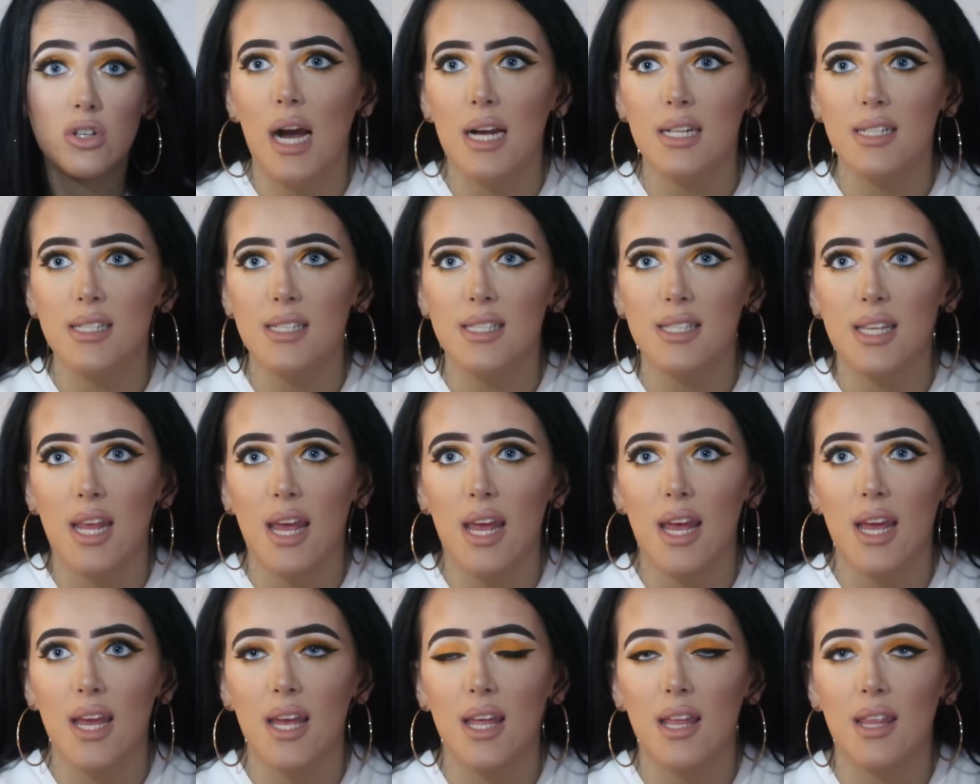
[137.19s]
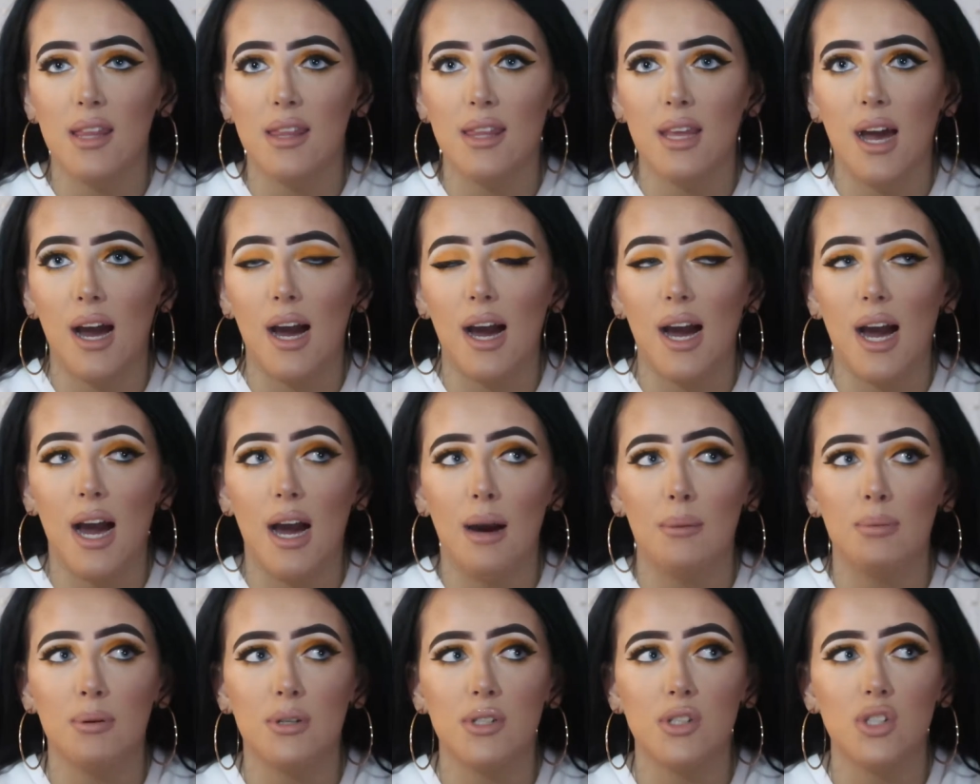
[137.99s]
I'd say that
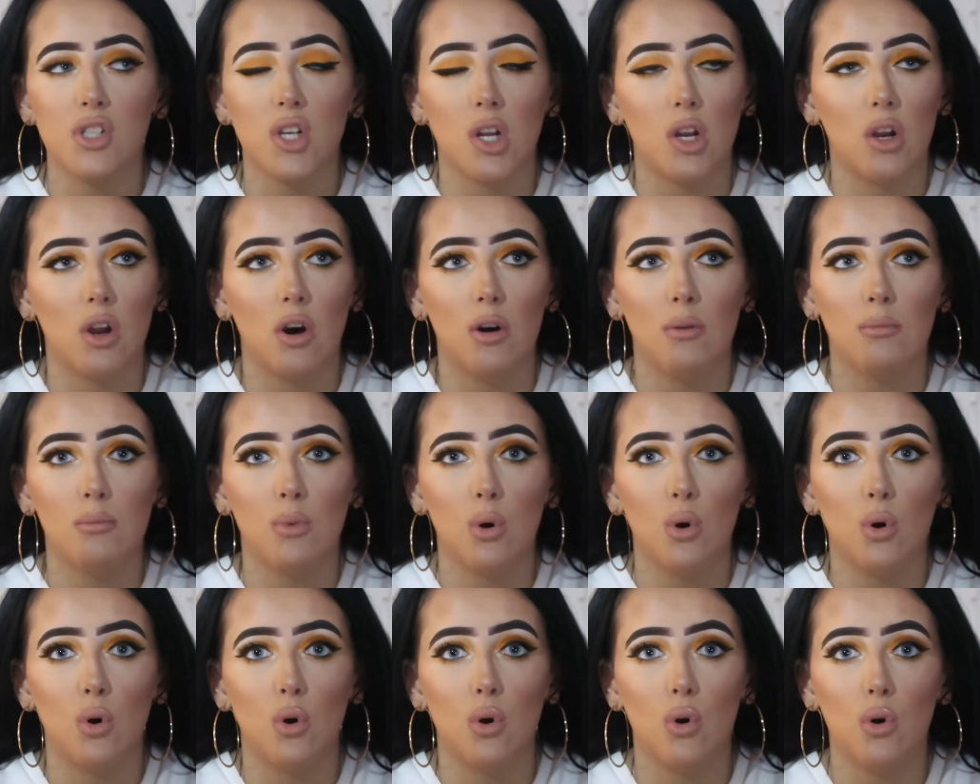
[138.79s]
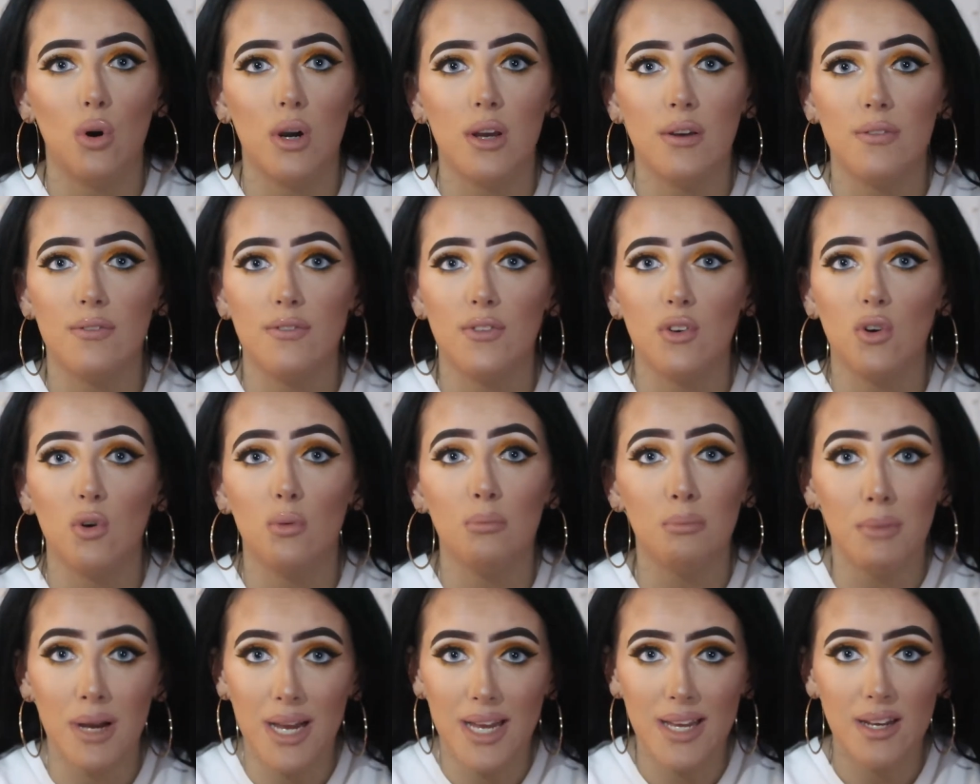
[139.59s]
happens a lot more if you're
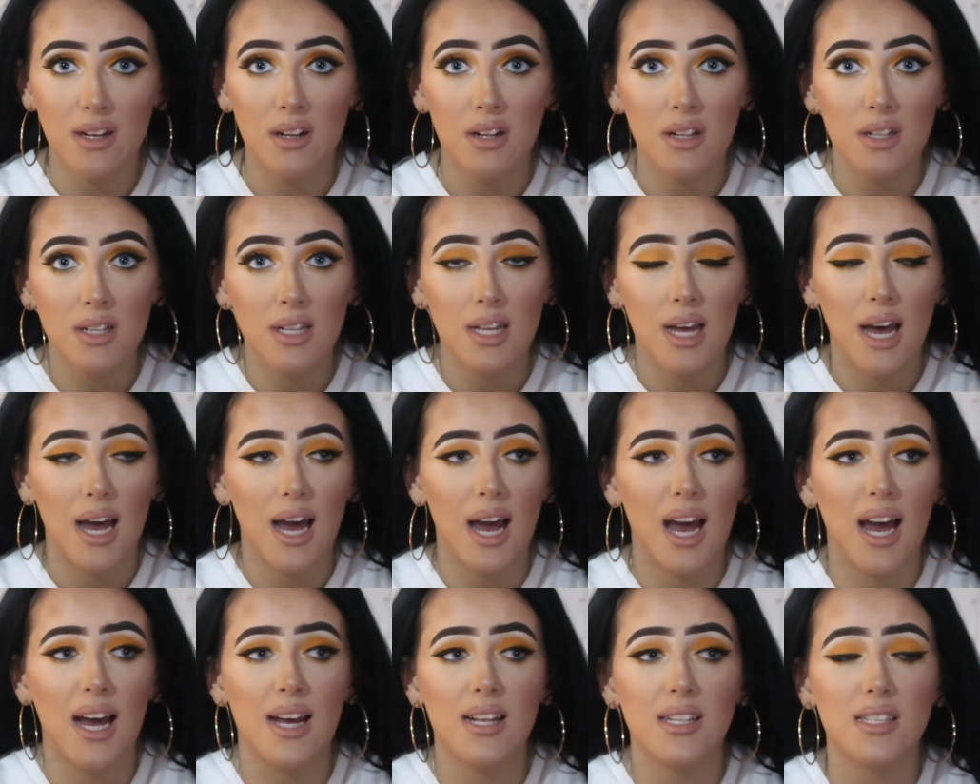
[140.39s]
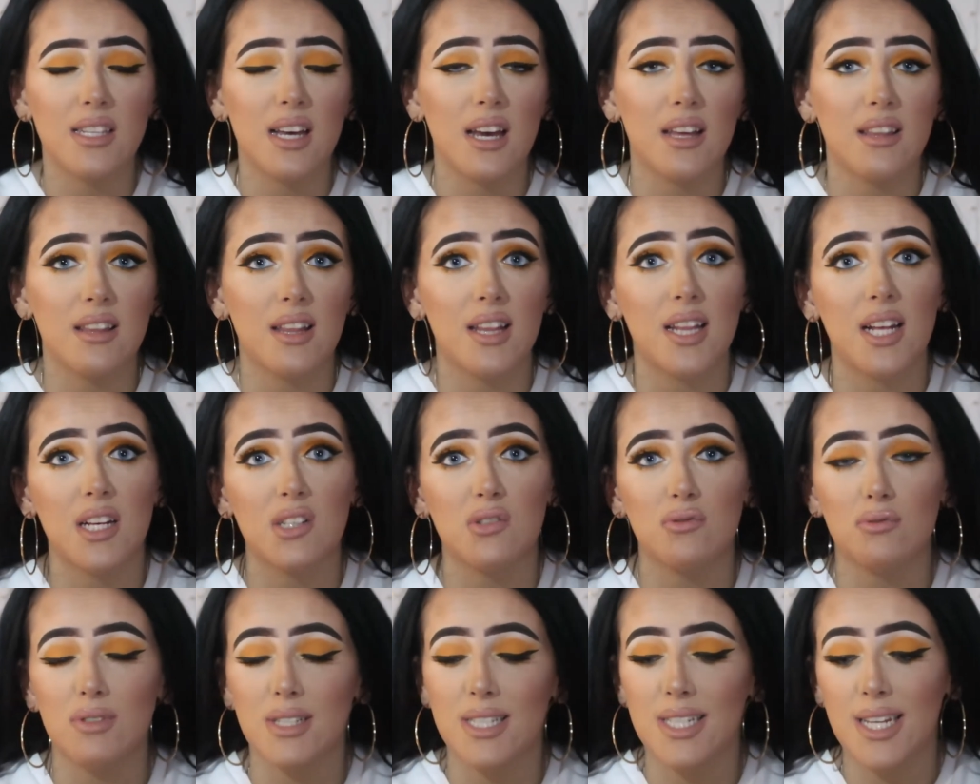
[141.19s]
male, and I think
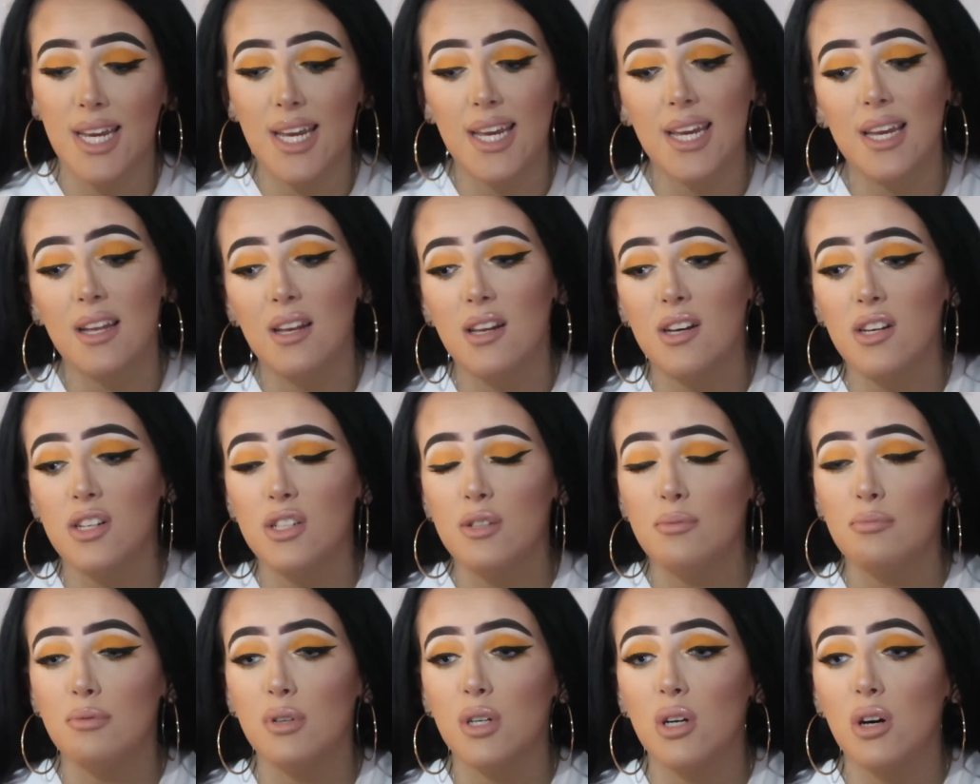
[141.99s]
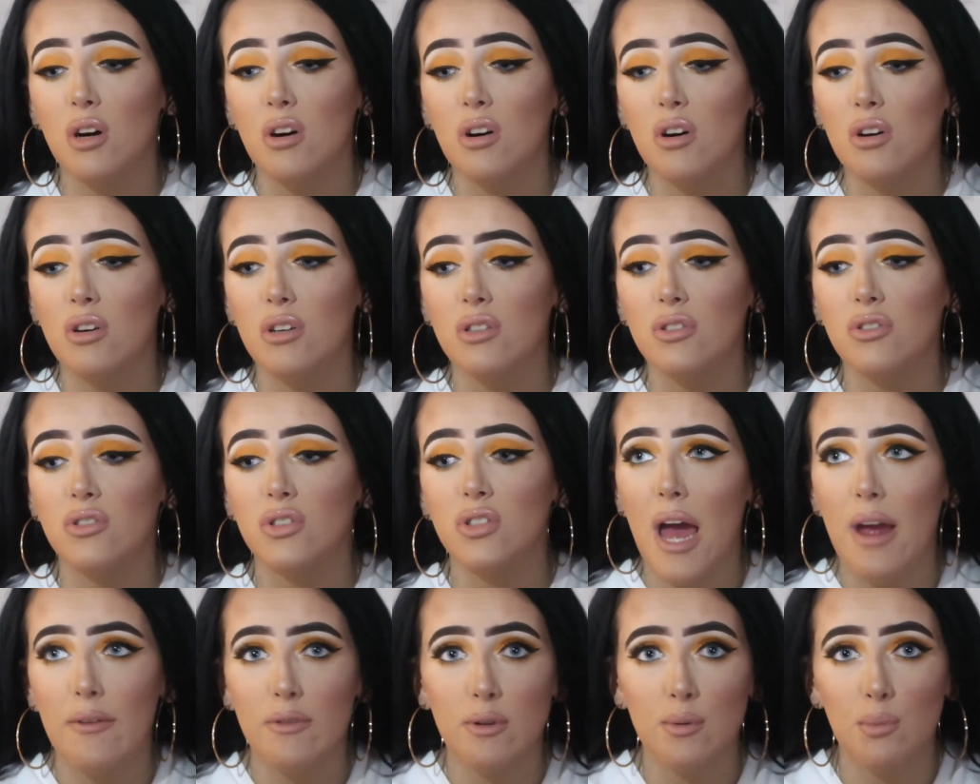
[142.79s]
that's ridiculous, because
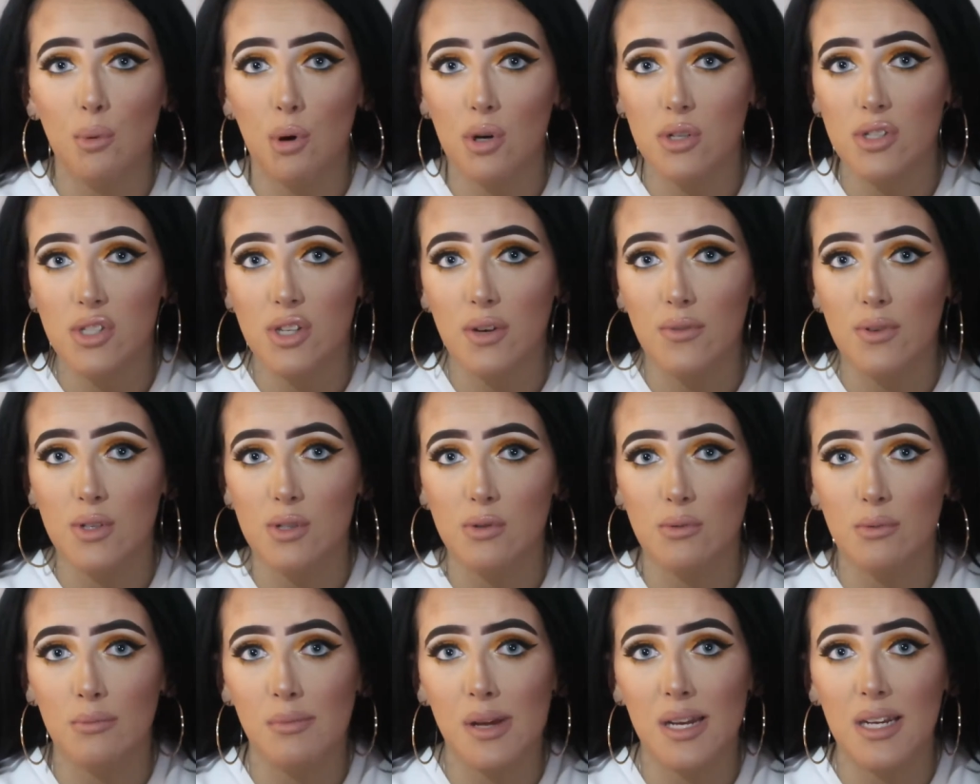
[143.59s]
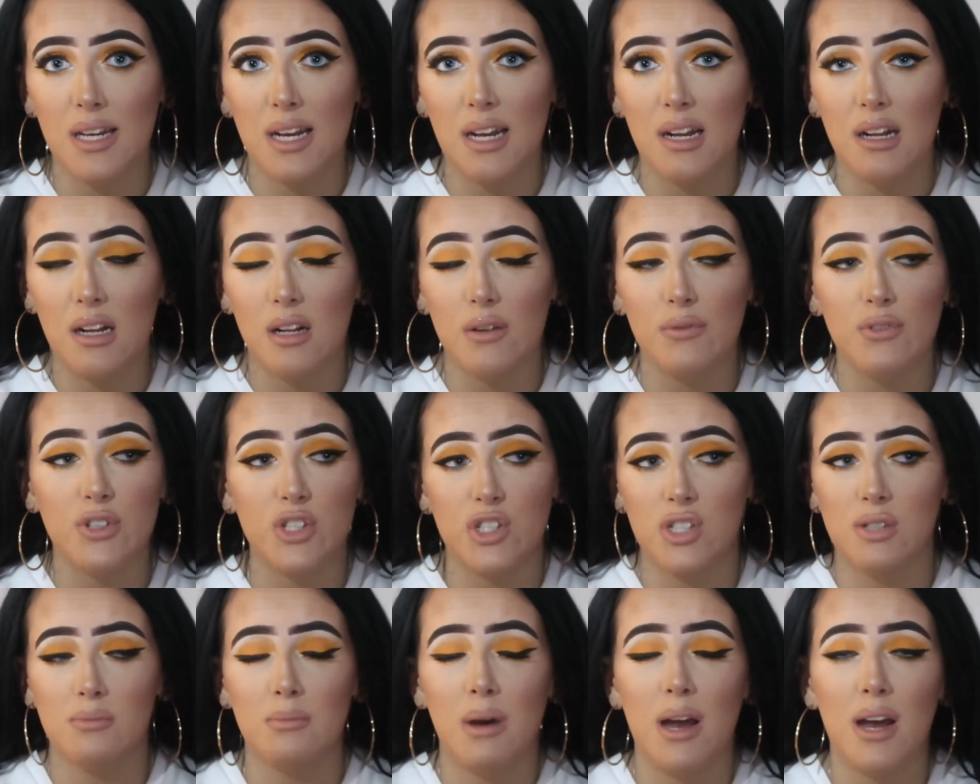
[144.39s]
everyone suffers with mental health. It
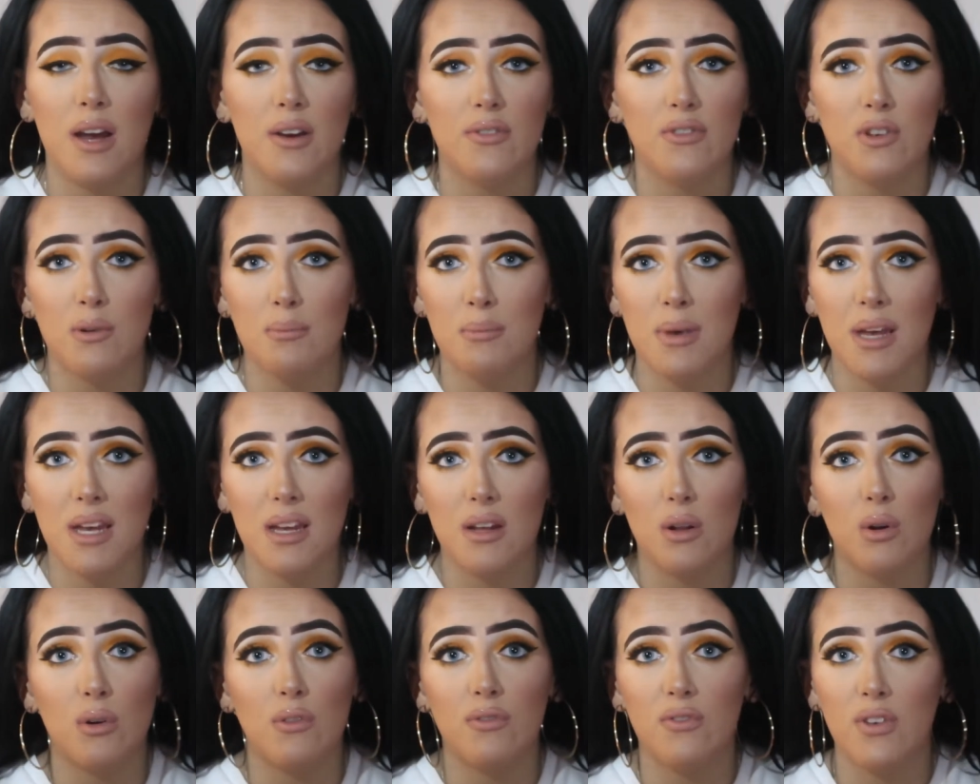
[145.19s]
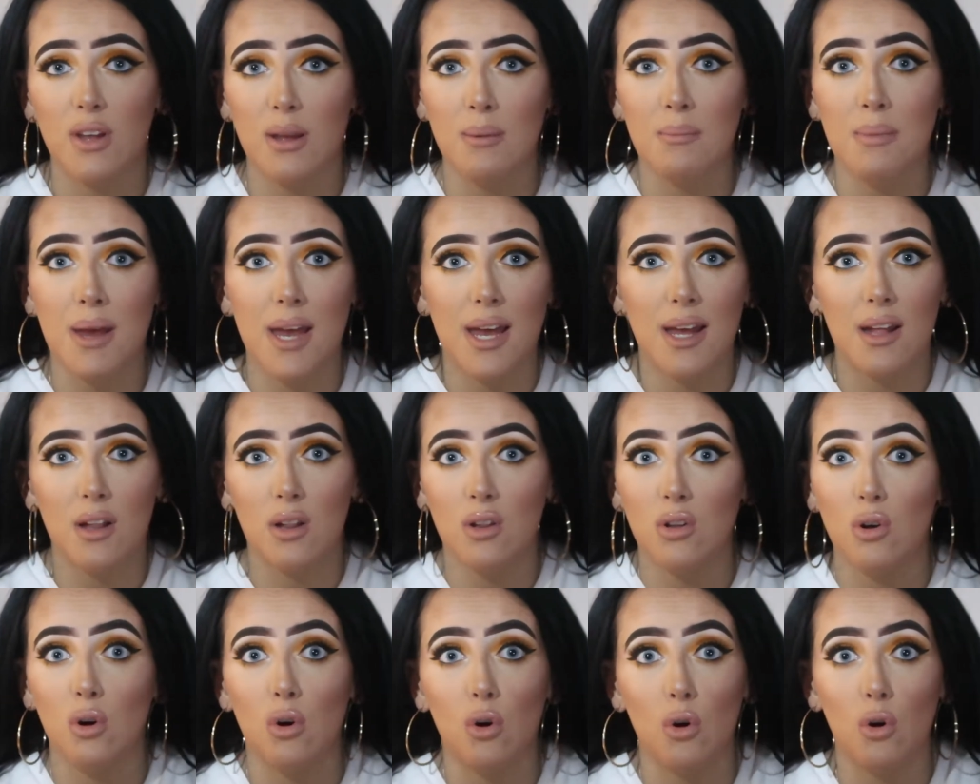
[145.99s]
doesn't matter if you're male or
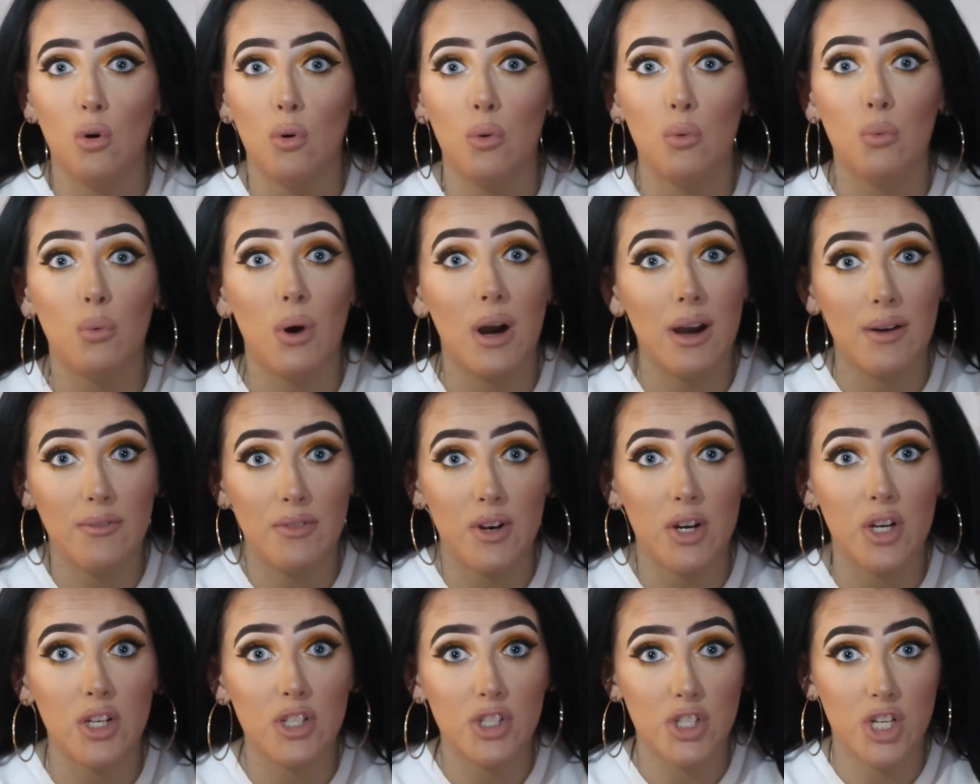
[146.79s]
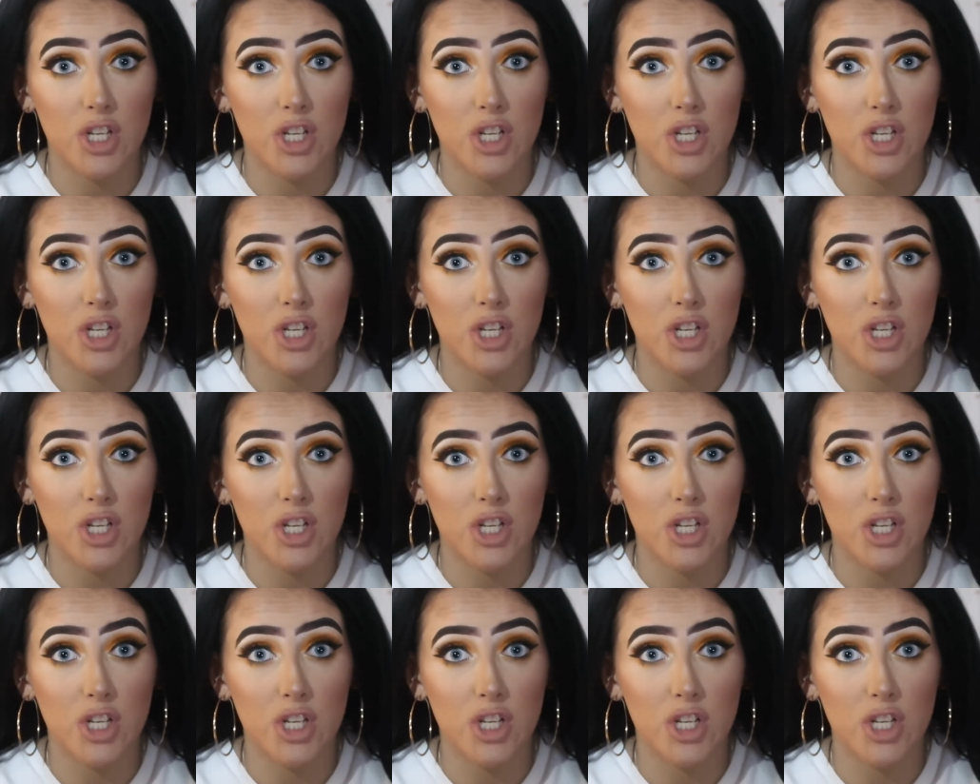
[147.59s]
female or whatever